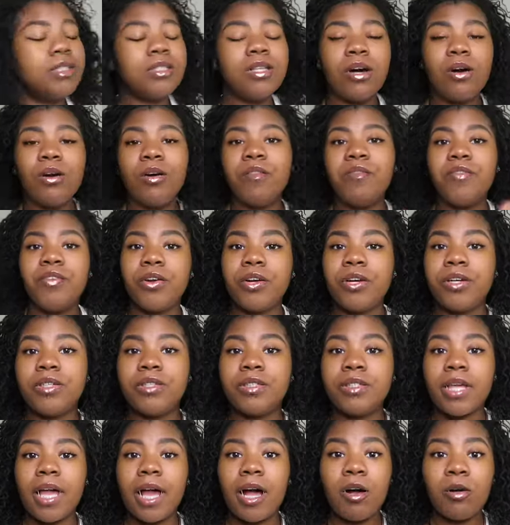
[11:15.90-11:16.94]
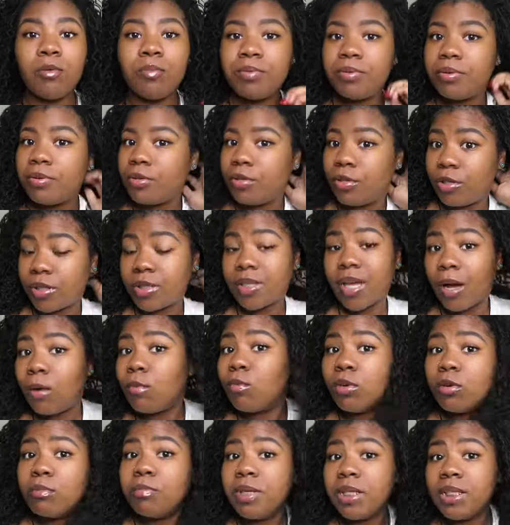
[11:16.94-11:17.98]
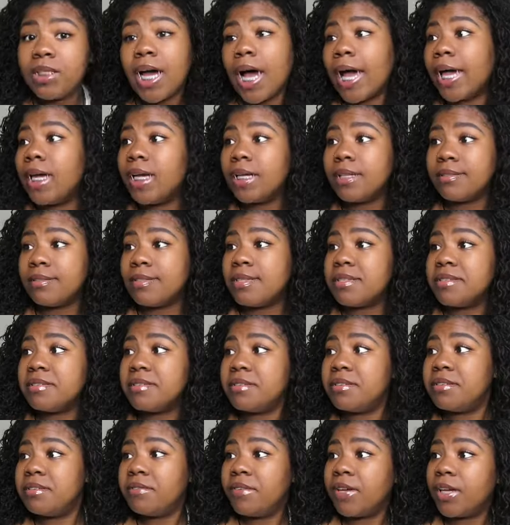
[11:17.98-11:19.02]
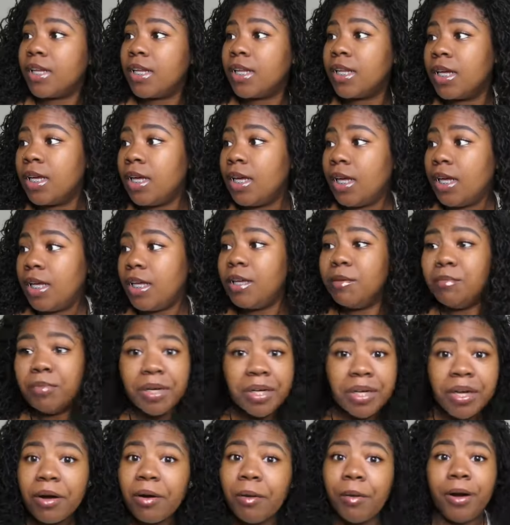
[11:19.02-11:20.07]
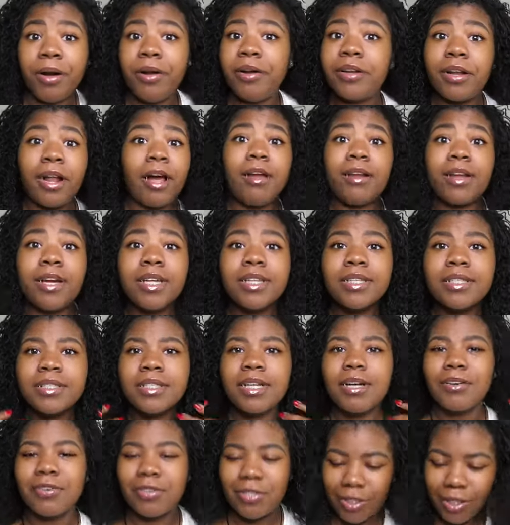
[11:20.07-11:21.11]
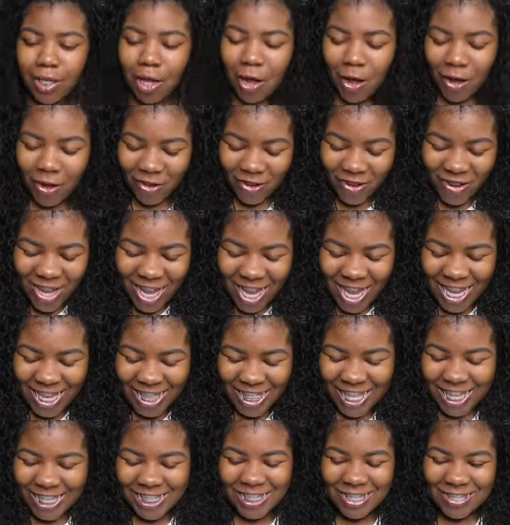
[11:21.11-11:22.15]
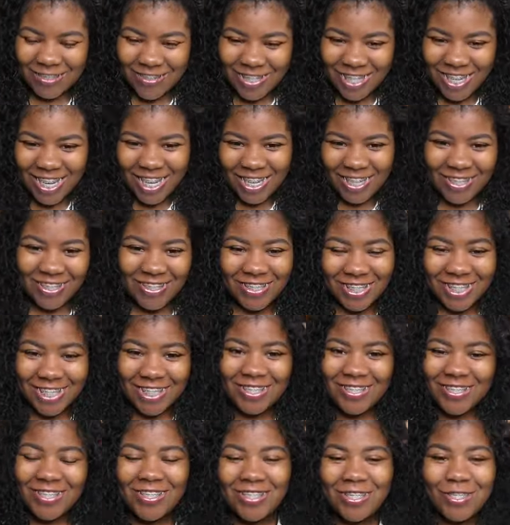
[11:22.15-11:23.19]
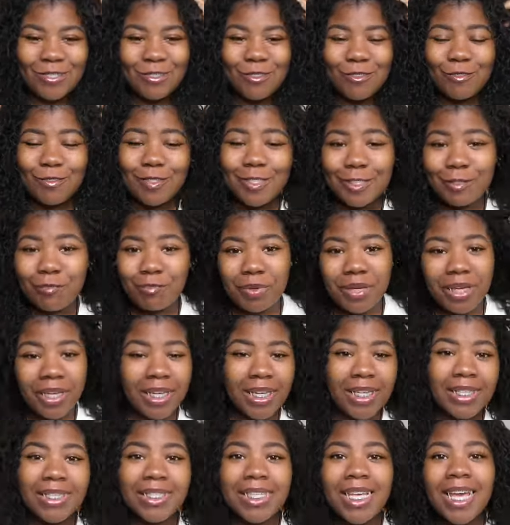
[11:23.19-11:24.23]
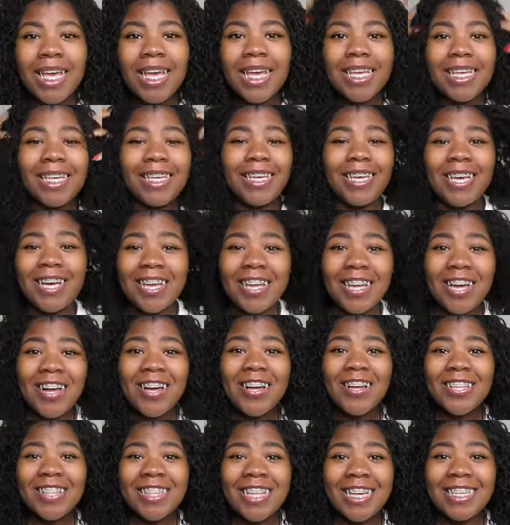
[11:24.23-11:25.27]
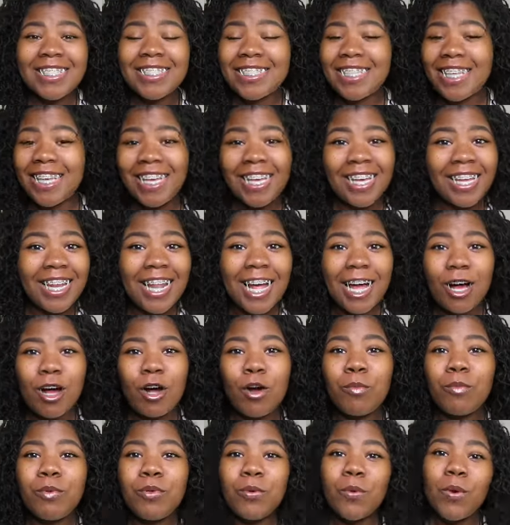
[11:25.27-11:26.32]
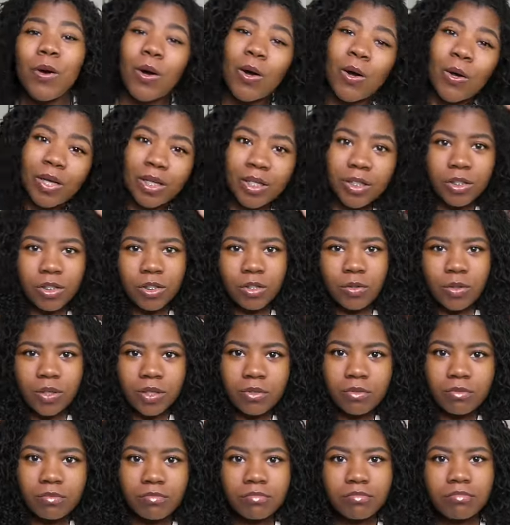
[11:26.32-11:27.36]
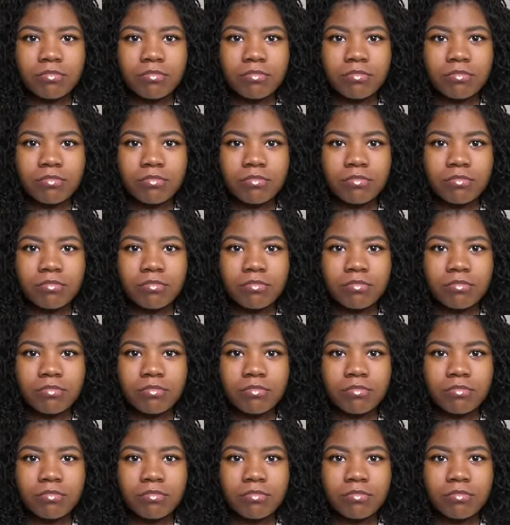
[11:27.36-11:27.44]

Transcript: so if your scalp will be tight and sensitive and your butt gonna hurt and all the other stuff. So that's something cool to use. But yeah, y'all, that's it. I hope you all enjoy. Ooh,